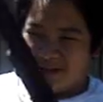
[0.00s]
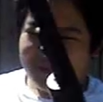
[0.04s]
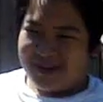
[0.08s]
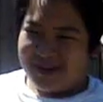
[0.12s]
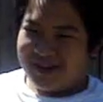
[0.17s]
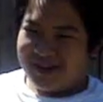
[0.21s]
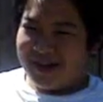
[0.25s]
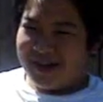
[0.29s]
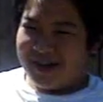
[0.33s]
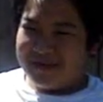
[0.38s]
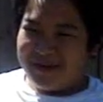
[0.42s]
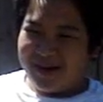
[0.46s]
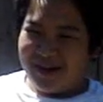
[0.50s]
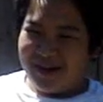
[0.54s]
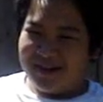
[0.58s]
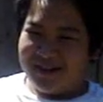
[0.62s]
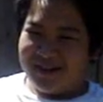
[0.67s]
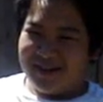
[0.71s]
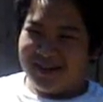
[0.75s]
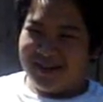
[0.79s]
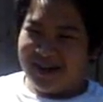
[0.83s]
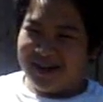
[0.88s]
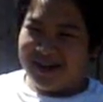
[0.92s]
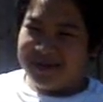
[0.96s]
What are you talking
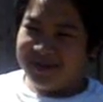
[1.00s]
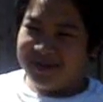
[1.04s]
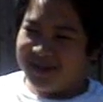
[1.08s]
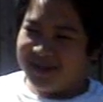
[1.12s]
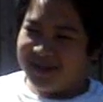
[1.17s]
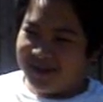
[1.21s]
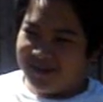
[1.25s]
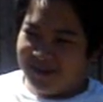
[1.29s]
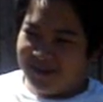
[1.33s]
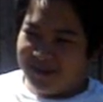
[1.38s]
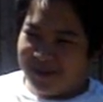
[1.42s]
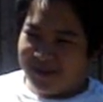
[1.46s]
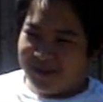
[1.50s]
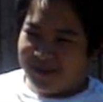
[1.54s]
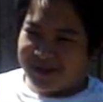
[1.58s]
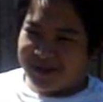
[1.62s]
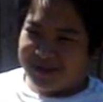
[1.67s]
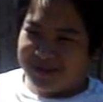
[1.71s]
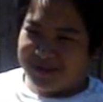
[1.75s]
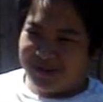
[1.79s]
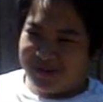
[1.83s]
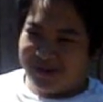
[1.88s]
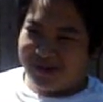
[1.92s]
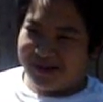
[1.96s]
about? I'm just here for
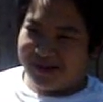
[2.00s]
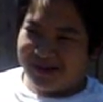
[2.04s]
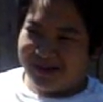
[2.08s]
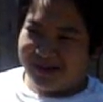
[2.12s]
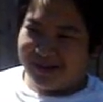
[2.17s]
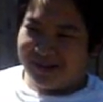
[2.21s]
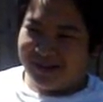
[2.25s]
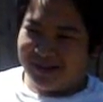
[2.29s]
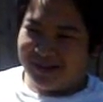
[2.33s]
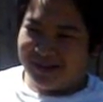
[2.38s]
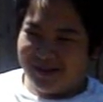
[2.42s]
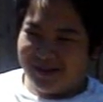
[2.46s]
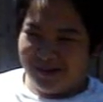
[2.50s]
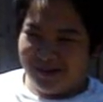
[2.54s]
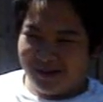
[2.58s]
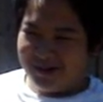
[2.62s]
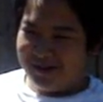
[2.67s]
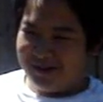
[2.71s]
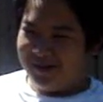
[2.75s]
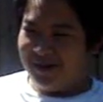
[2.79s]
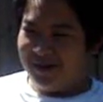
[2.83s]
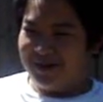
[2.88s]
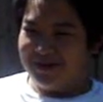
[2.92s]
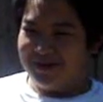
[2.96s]
moral support. You're
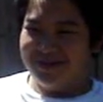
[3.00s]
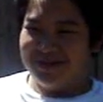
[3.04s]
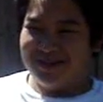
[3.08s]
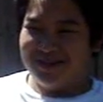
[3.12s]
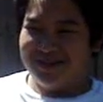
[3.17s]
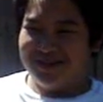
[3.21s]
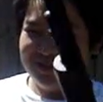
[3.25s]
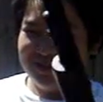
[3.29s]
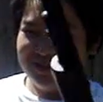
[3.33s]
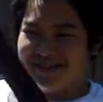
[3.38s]
on your own.